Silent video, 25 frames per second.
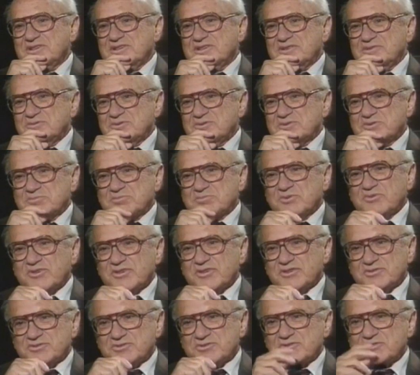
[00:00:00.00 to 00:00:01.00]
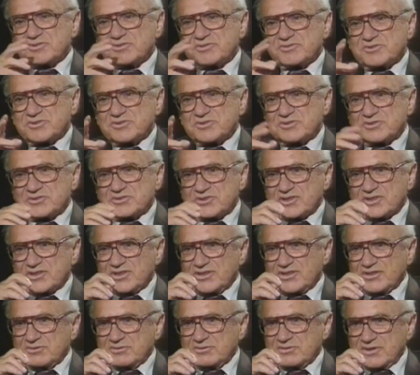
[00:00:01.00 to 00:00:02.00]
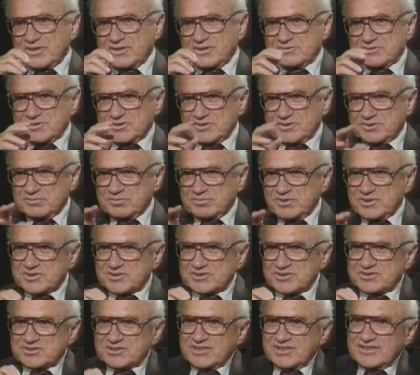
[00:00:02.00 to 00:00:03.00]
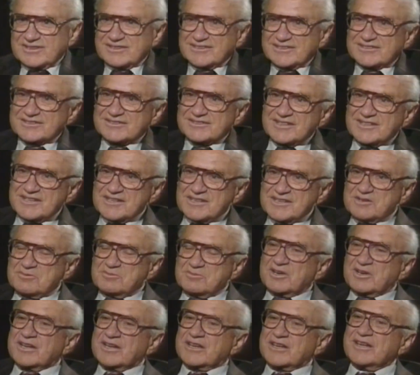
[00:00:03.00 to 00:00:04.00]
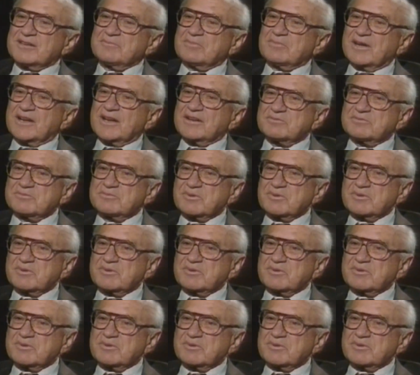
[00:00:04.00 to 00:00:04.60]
was a professor at the University of Chicago when I was there, a political scientist. When I came back from the